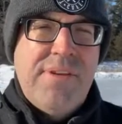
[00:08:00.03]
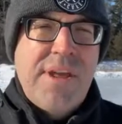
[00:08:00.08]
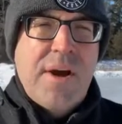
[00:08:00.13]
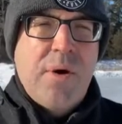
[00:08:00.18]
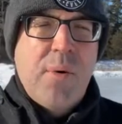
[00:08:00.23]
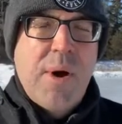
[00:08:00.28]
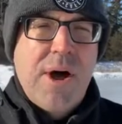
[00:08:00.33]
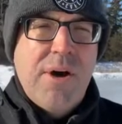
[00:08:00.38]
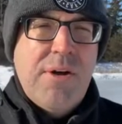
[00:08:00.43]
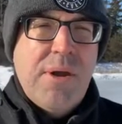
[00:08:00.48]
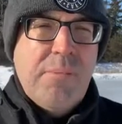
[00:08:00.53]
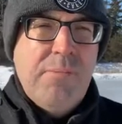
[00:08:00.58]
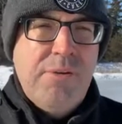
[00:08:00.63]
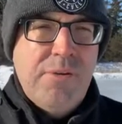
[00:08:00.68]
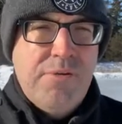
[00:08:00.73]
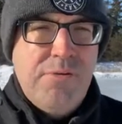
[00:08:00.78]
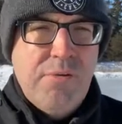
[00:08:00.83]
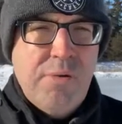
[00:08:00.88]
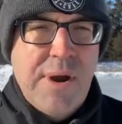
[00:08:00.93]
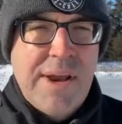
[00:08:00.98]
say a welcome
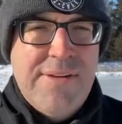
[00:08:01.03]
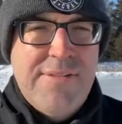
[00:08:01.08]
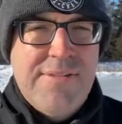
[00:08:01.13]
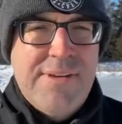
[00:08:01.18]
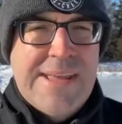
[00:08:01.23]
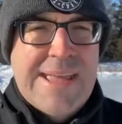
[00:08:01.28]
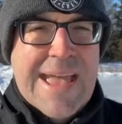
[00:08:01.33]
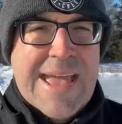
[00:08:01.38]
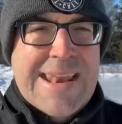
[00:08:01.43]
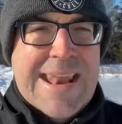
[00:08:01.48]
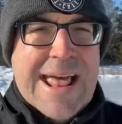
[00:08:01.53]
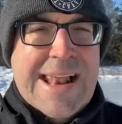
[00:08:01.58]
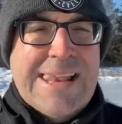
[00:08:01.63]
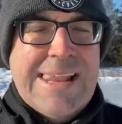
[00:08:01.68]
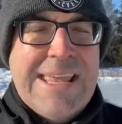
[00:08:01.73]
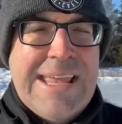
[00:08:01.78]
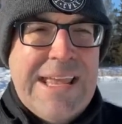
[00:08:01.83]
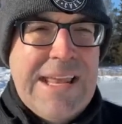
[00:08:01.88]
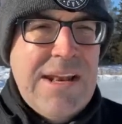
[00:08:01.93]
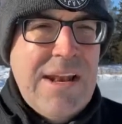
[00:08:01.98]
to Tracy and
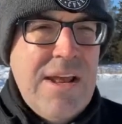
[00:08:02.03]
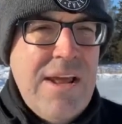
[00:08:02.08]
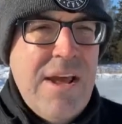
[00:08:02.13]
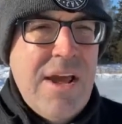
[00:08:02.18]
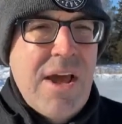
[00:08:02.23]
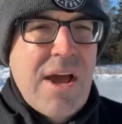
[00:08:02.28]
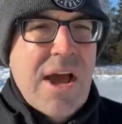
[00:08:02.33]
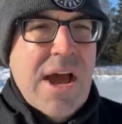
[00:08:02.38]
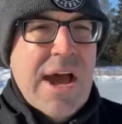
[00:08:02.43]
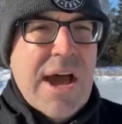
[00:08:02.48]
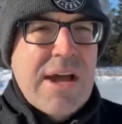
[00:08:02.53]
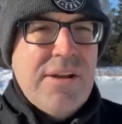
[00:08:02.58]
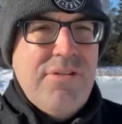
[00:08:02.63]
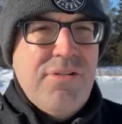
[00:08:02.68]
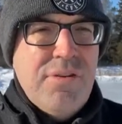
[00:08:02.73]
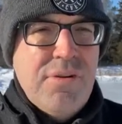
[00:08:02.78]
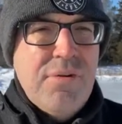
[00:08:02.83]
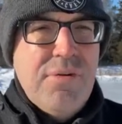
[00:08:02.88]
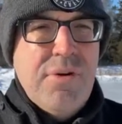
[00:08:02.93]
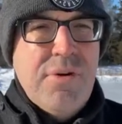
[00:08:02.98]
Aline,
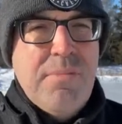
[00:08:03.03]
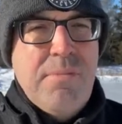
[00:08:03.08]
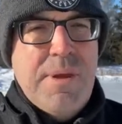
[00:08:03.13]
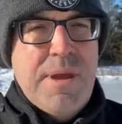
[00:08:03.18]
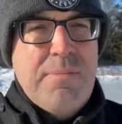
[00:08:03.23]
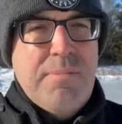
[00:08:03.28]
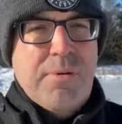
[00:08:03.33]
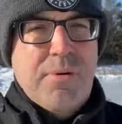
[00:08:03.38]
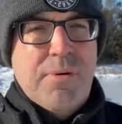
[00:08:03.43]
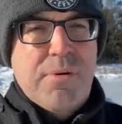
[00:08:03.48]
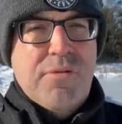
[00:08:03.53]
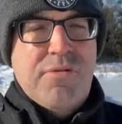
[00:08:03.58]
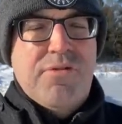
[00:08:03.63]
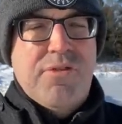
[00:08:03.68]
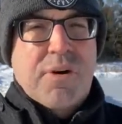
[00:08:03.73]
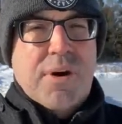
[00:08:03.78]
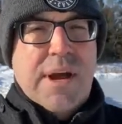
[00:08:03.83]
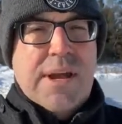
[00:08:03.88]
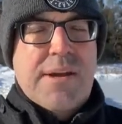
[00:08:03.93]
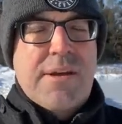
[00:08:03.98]
two new people who've
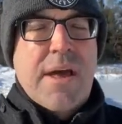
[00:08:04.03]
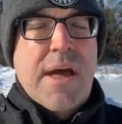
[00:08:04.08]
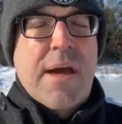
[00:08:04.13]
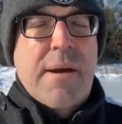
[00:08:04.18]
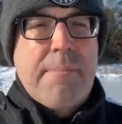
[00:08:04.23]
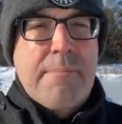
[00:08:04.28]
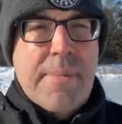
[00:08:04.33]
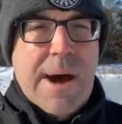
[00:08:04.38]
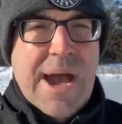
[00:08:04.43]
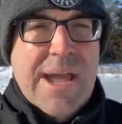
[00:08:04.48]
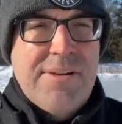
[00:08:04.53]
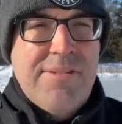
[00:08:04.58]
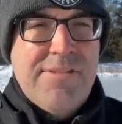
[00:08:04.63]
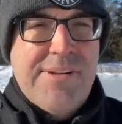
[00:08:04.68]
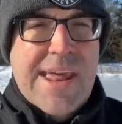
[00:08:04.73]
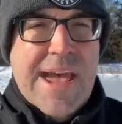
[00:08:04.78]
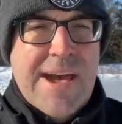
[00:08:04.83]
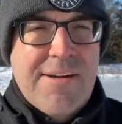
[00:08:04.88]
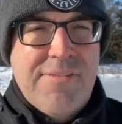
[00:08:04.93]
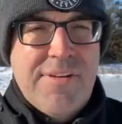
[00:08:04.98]
joined my
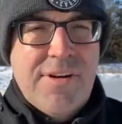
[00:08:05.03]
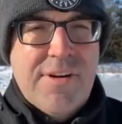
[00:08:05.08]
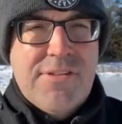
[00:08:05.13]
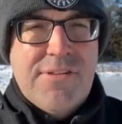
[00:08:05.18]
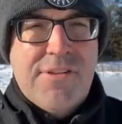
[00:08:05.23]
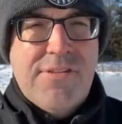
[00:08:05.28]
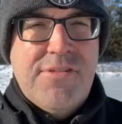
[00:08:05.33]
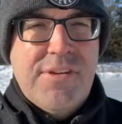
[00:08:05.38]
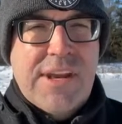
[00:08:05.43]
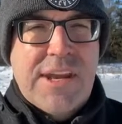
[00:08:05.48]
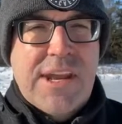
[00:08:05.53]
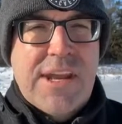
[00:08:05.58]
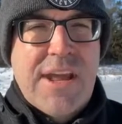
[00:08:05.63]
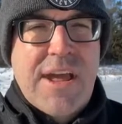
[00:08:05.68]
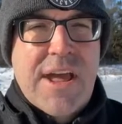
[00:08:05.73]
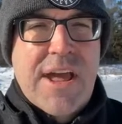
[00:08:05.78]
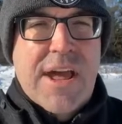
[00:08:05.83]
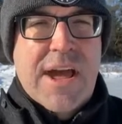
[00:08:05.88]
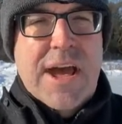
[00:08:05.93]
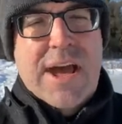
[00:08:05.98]
staff here at the city
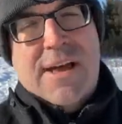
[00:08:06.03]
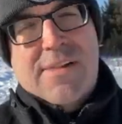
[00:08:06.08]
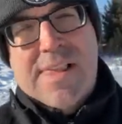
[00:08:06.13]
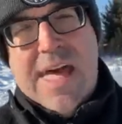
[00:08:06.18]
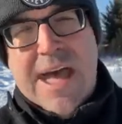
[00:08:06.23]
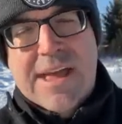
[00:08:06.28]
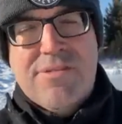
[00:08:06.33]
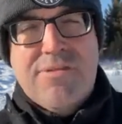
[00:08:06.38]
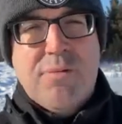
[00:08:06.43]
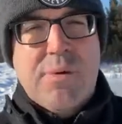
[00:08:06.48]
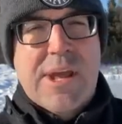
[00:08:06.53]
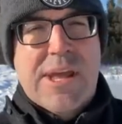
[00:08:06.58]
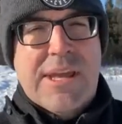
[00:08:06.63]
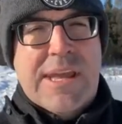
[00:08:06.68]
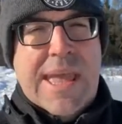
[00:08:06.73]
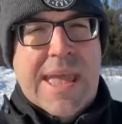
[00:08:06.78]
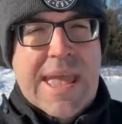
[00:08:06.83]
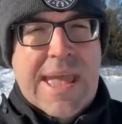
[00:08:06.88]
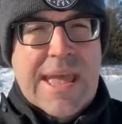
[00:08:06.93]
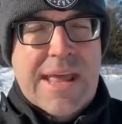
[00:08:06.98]
last
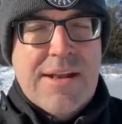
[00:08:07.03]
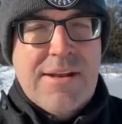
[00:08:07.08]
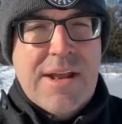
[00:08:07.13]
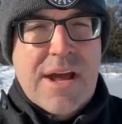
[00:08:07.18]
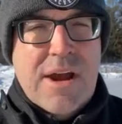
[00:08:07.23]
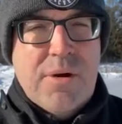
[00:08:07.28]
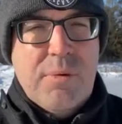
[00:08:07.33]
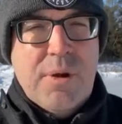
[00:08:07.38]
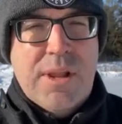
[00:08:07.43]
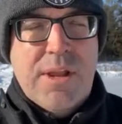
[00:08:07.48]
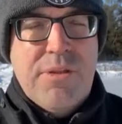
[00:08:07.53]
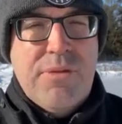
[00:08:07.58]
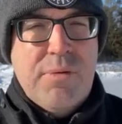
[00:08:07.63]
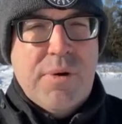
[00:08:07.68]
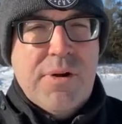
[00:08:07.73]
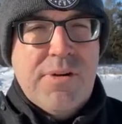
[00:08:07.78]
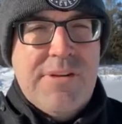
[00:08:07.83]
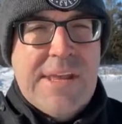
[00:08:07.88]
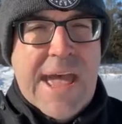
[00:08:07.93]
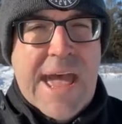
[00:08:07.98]
week, and really
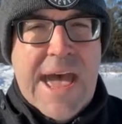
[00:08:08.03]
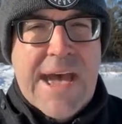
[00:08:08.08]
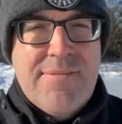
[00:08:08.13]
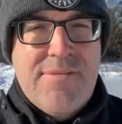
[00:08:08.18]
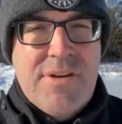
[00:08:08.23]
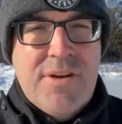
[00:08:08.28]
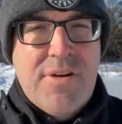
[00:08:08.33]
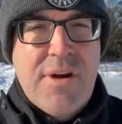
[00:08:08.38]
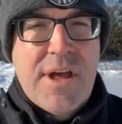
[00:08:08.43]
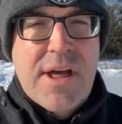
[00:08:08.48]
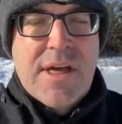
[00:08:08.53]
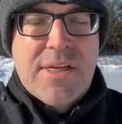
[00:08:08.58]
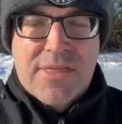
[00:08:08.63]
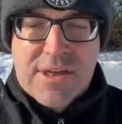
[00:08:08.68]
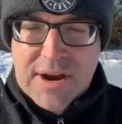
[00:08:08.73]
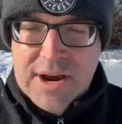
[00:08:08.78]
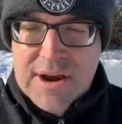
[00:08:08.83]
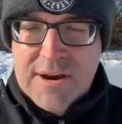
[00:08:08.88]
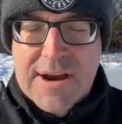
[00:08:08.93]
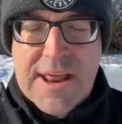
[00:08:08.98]
thrilled to have you.
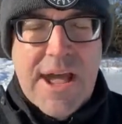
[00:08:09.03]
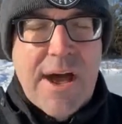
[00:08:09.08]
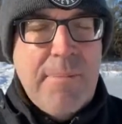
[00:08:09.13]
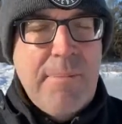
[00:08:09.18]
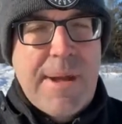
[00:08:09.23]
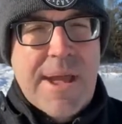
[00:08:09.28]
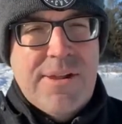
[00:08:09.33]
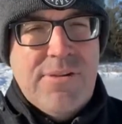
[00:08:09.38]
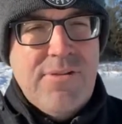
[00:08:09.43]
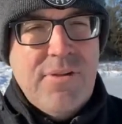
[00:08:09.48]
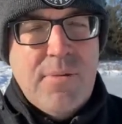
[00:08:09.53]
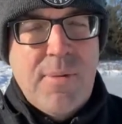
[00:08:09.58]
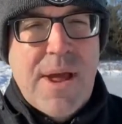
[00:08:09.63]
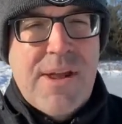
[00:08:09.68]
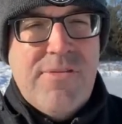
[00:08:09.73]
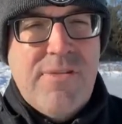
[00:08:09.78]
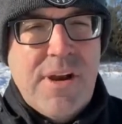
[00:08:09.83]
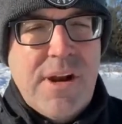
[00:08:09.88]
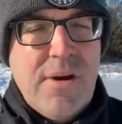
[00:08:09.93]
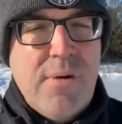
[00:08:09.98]
They're here to help answer
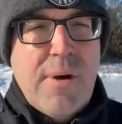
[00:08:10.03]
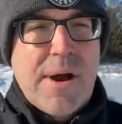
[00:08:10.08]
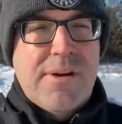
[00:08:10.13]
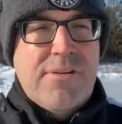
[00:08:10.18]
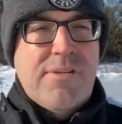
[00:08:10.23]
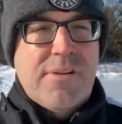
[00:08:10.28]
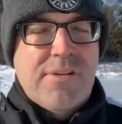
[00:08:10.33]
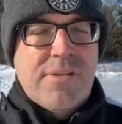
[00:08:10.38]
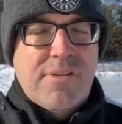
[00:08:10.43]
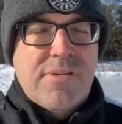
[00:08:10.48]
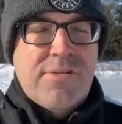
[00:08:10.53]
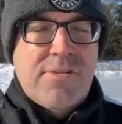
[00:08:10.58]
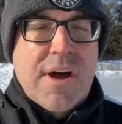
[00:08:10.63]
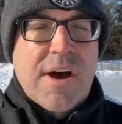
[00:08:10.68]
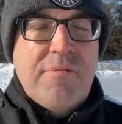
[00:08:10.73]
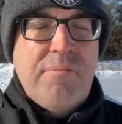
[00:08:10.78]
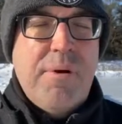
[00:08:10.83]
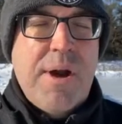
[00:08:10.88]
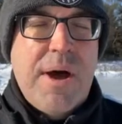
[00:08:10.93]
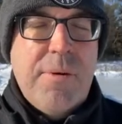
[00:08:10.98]
resident questions and
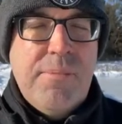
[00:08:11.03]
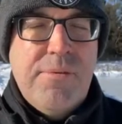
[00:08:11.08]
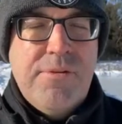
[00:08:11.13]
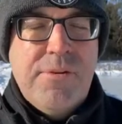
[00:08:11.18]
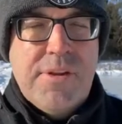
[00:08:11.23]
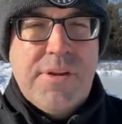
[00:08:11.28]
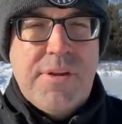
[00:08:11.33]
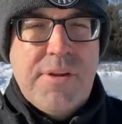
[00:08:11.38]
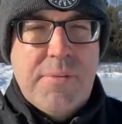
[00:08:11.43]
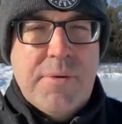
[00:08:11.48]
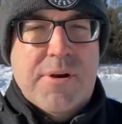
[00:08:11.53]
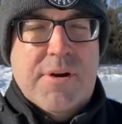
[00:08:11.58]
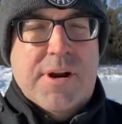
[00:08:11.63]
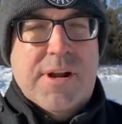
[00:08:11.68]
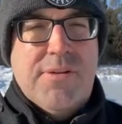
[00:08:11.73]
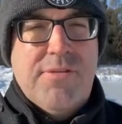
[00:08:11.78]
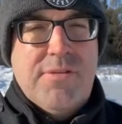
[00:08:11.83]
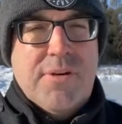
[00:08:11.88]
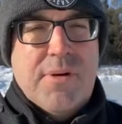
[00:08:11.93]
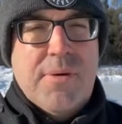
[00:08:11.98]
solve problems in the
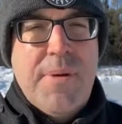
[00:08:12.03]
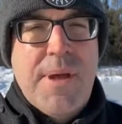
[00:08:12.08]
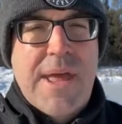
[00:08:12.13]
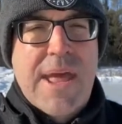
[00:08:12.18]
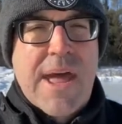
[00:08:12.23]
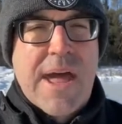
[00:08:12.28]
community. So